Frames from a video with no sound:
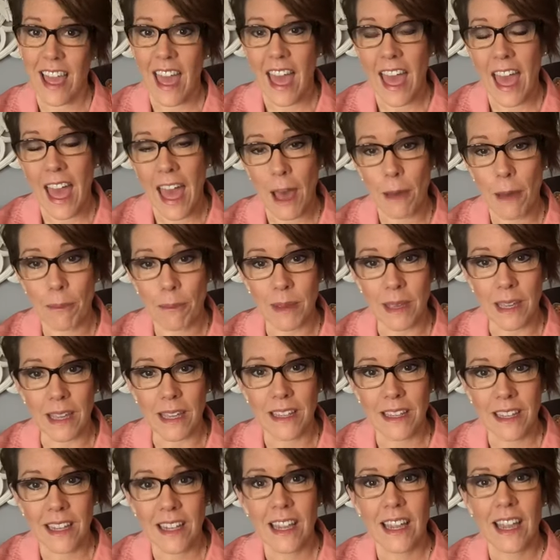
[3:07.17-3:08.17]
happy,
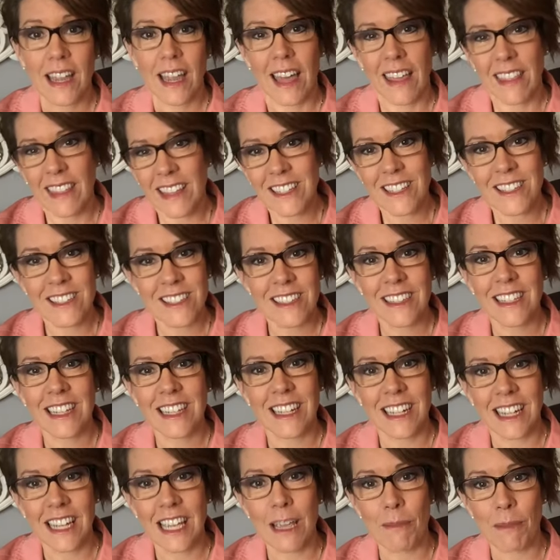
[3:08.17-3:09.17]
and they just need
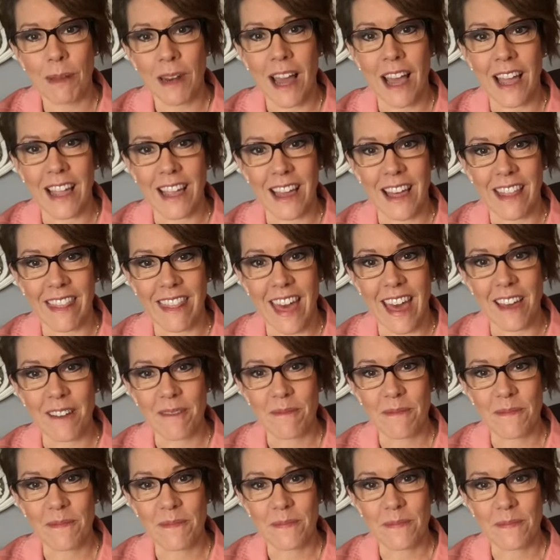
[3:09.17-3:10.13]
to keep an eye on that.